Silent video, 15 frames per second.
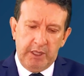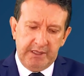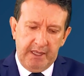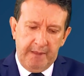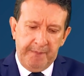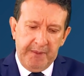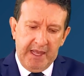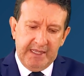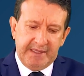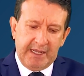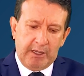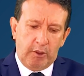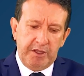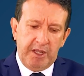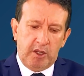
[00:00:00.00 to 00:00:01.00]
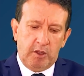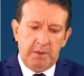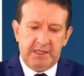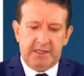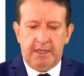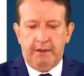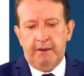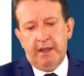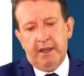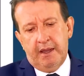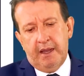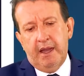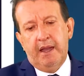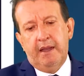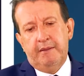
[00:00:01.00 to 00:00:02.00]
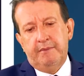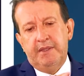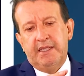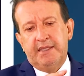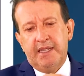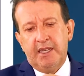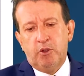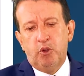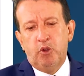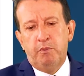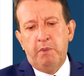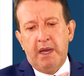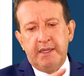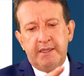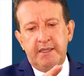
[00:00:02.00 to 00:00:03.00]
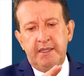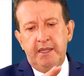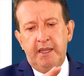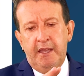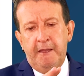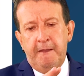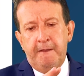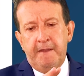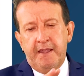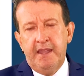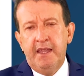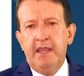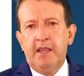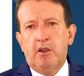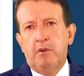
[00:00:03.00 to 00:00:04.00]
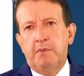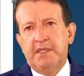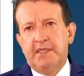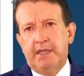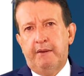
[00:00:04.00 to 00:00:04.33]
that the cornea began to uncurve and began to alter the diopter power.